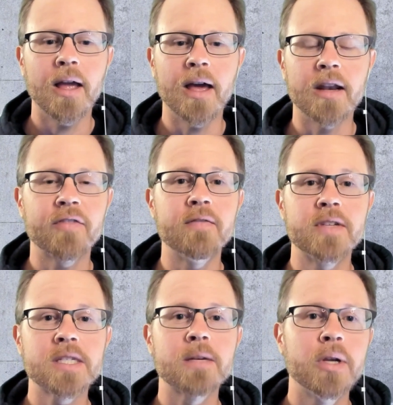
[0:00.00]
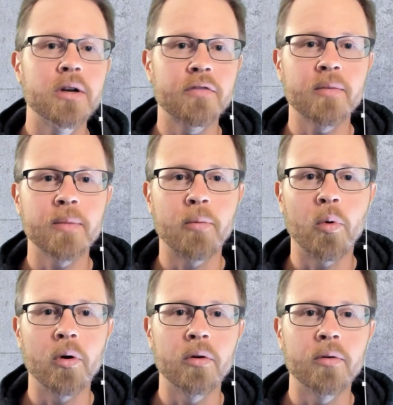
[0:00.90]
And if they disappear from the
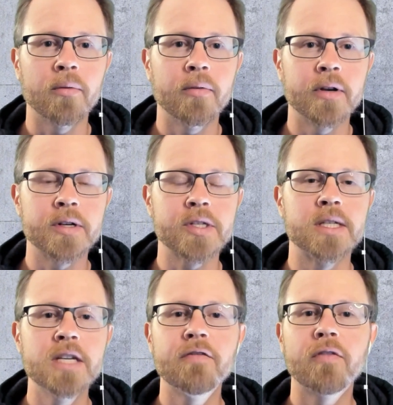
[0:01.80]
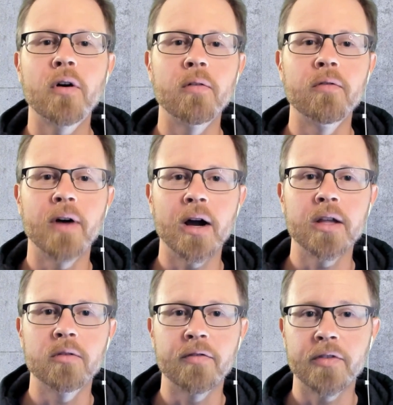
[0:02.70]
portal, there's a default
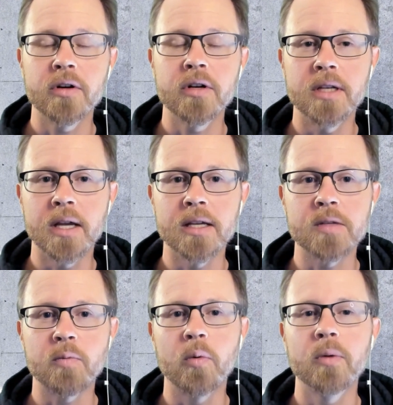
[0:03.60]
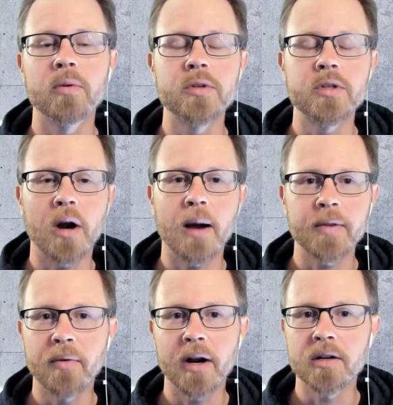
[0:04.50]
value of 30 days where we will drop
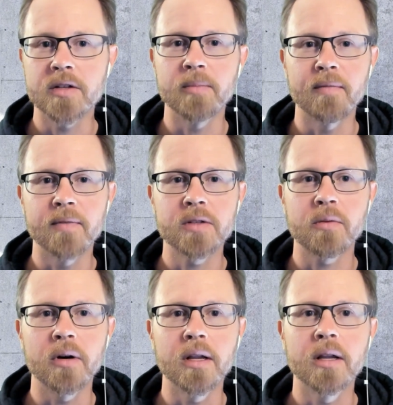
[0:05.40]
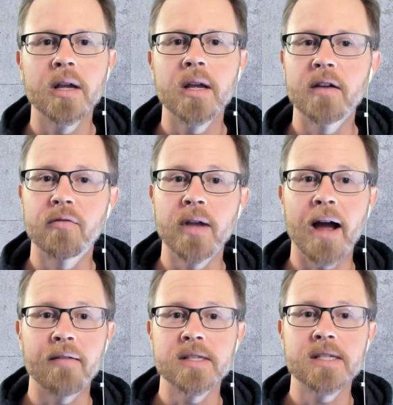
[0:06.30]
the records from inventory if we
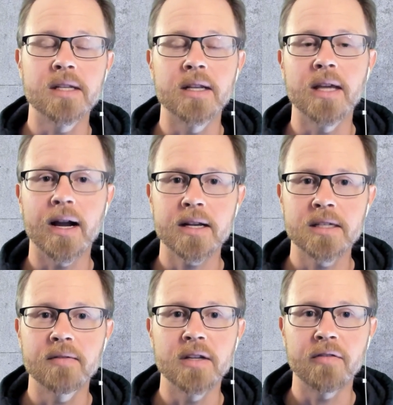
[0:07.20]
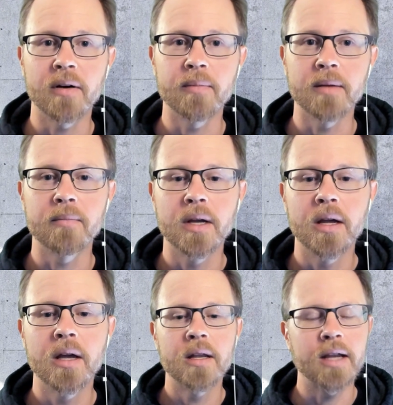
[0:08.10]
haven't seen any activity from them.
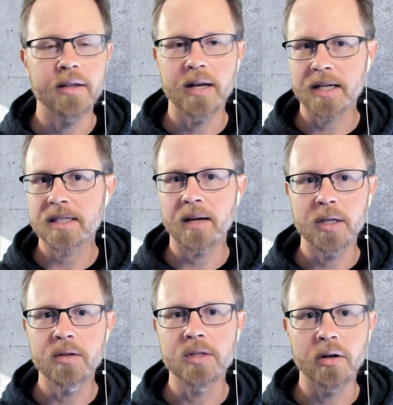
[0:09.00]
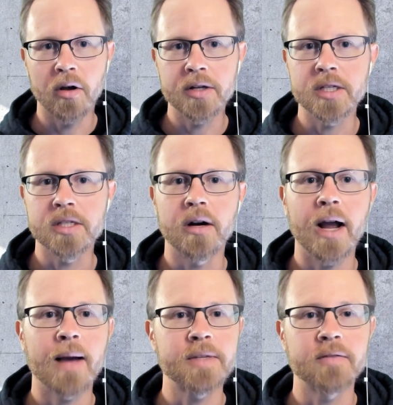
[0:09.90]
Now, the next time the user launches their
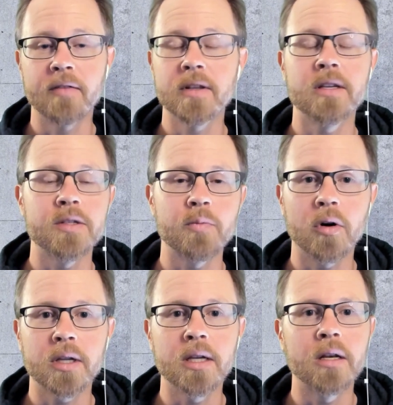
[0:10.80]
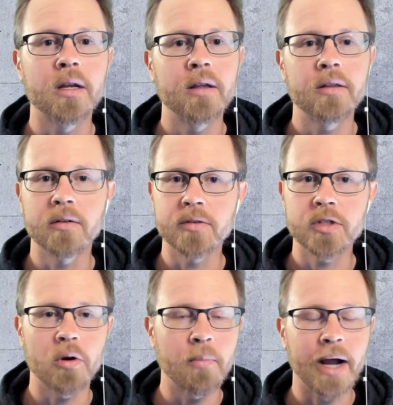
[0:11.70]
apps, if everything's working, they'll
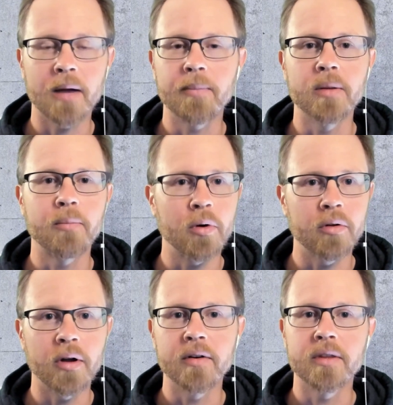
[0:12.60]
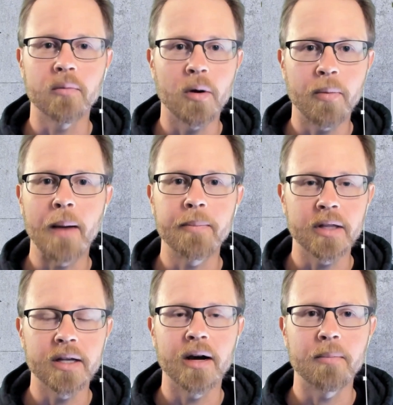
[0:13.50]
show back up in the portal, everything will
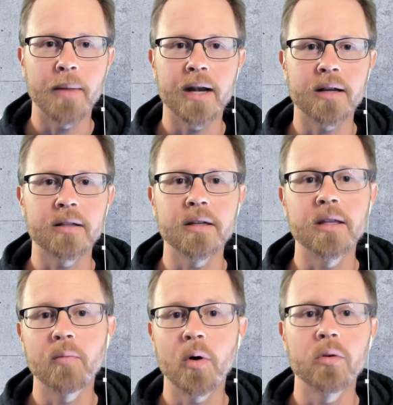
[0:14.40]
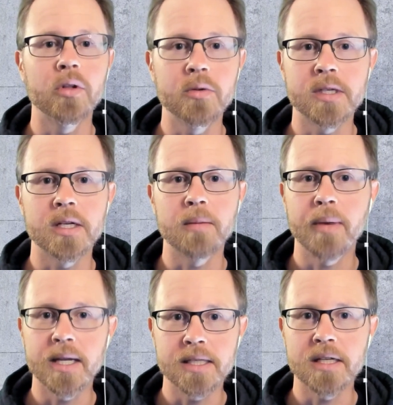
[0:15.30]
populate automatically and they won't lose any
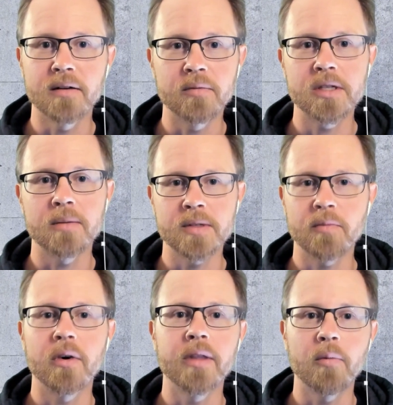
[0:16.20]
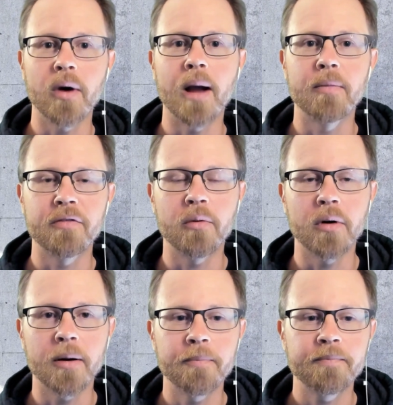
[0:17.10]
pacing in terms of where they were at
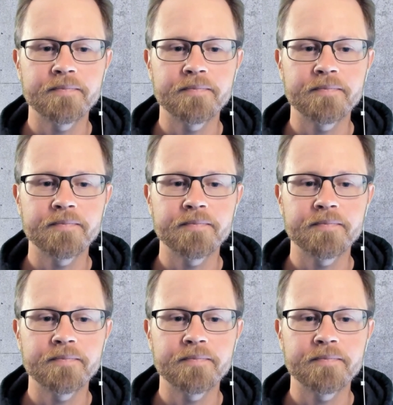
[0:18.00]
before.